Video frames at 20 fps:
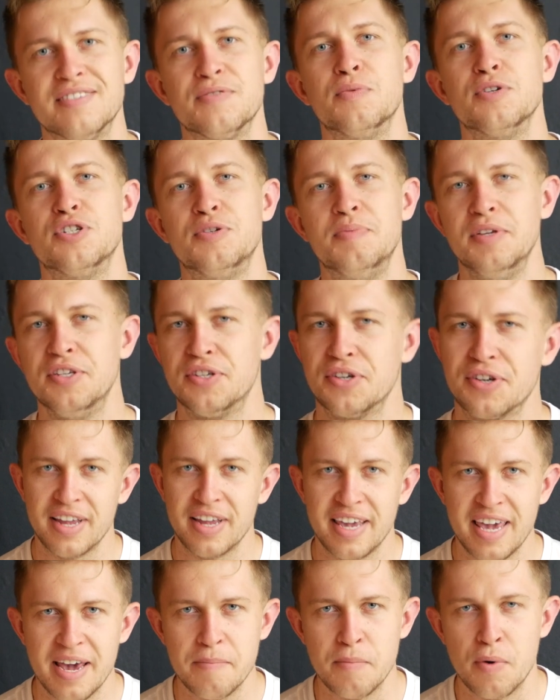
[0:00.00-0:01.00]
which means
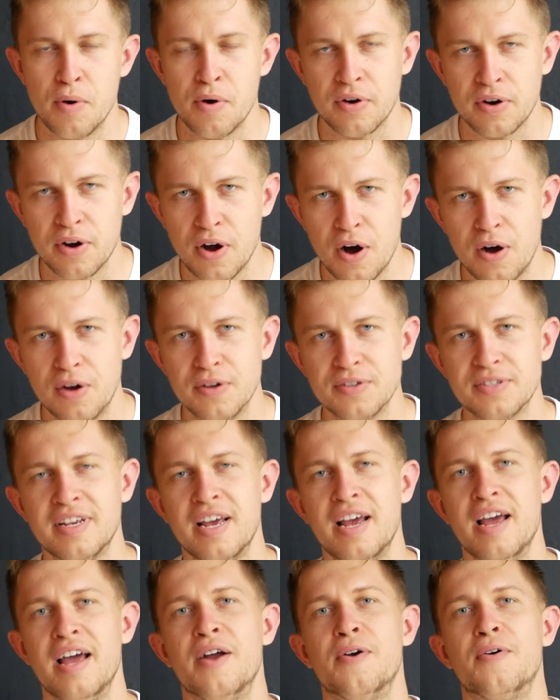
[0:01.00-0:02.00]
get more calls,
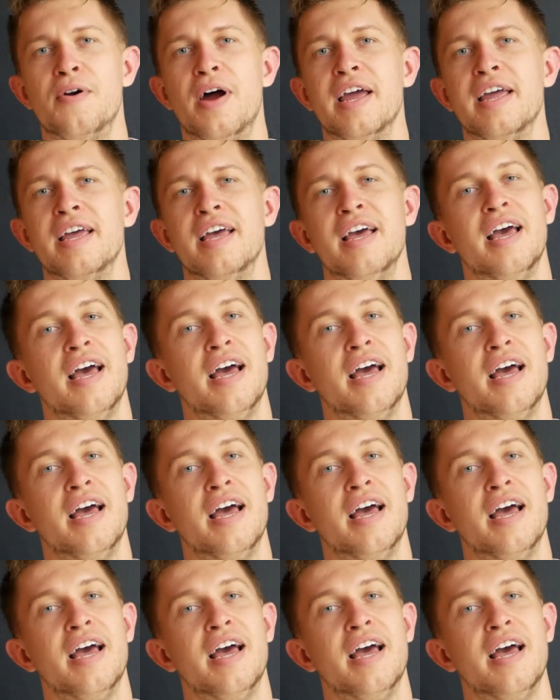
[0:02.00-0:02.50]
right?